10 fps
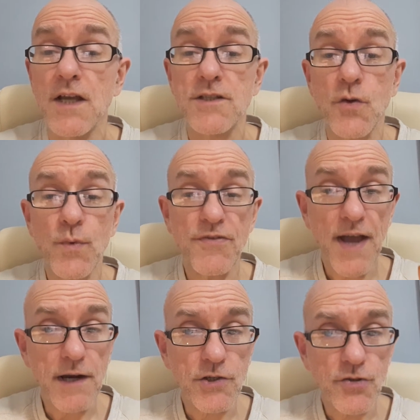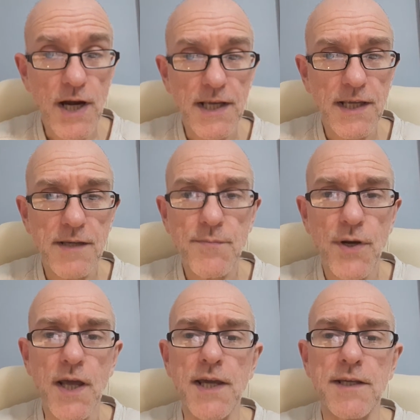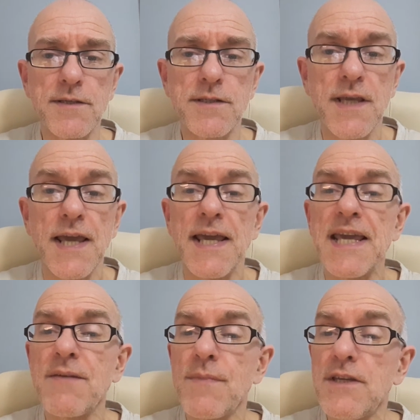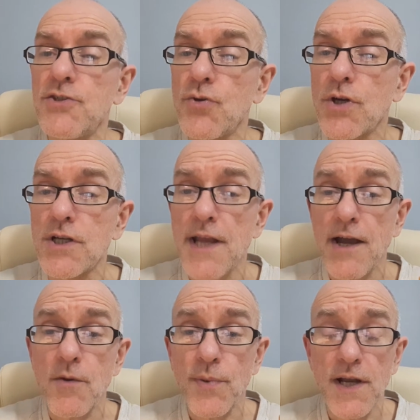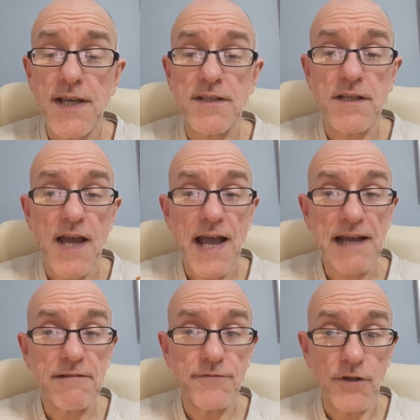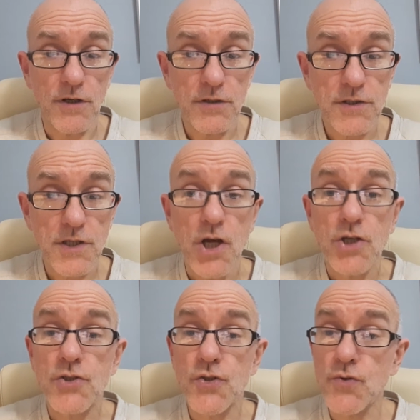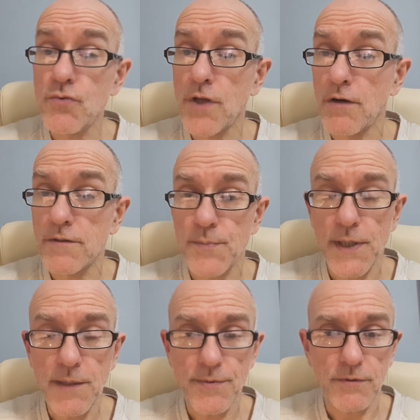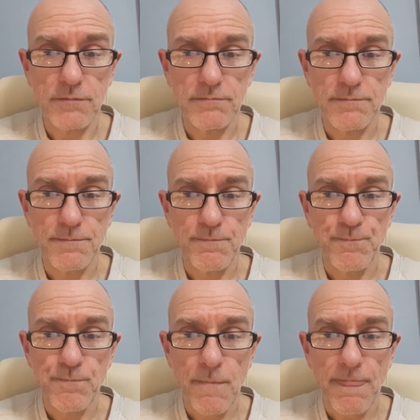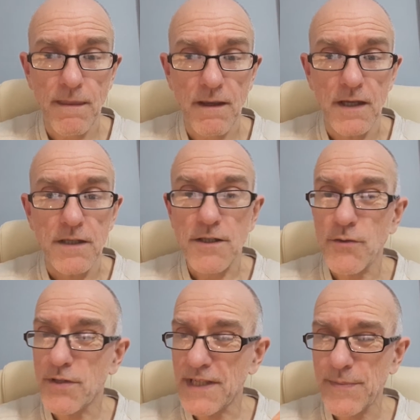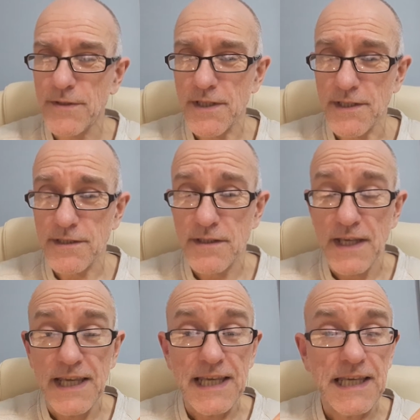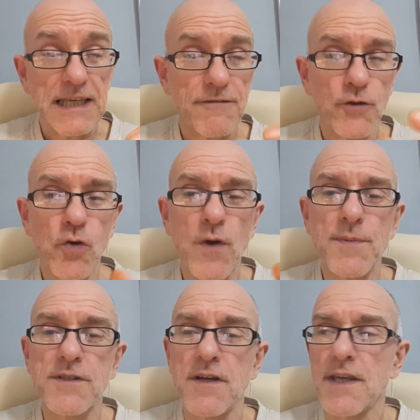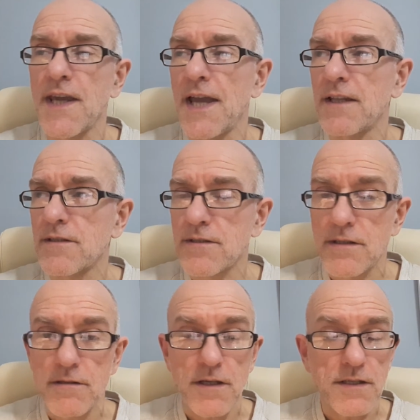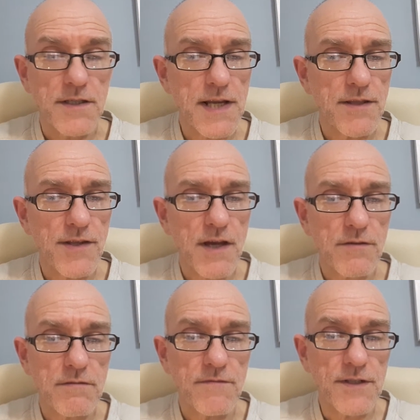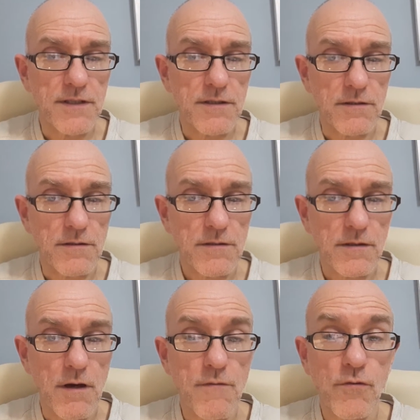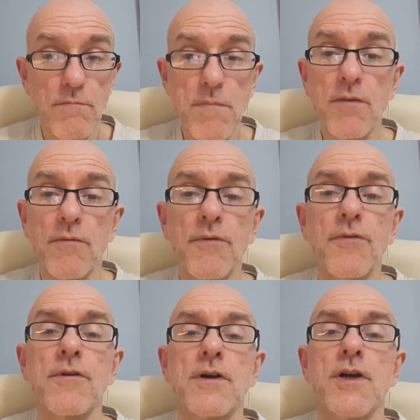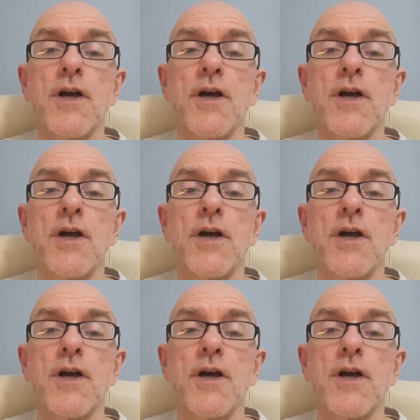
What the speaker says: So with that tracking in place, it means you can now place an advert to those people. So you think about this. If your website gets 10,000 visitors over a month,